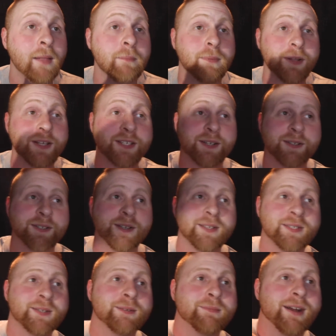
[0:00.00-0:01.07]
And plus there's
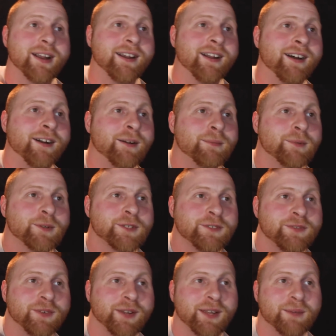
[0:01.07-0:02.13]
also my arm
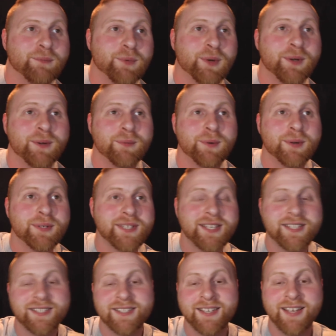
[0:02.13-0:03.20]
was fucking
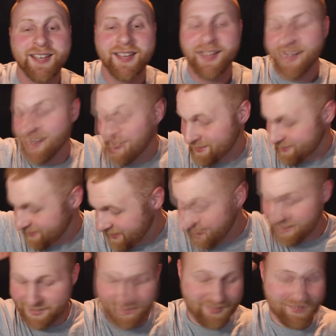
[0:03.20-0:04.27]
bruises.
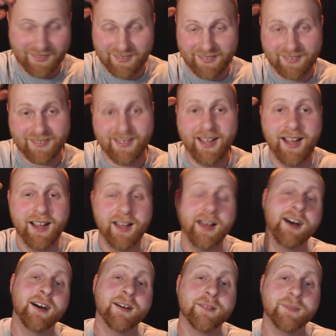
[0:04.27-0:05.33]
Like
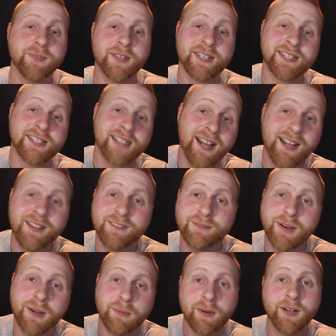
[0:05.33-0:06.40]
the
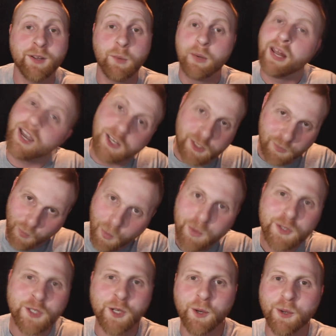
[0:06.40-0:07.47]
side of my body, which I
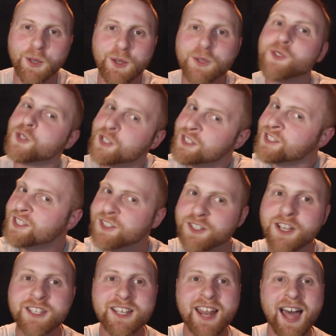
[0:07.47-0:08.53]
won't show you,
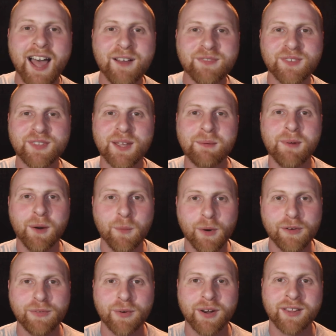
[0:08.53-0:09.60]
just gonna have to take
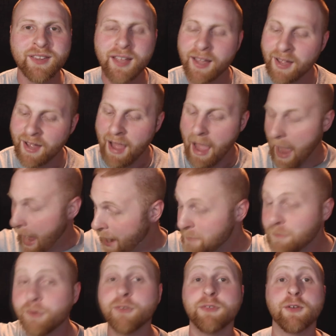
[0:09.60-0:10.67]
my word for it.
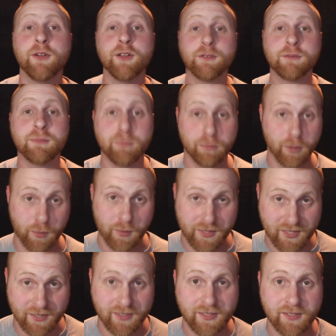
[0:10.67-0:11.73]
I'm full of
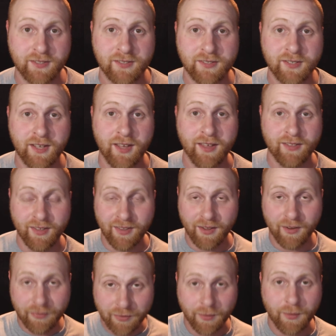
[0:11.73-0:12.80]
bruises. And
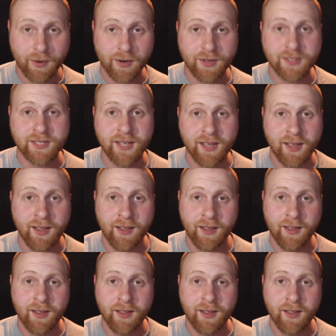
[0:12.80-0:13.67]
then afterwards,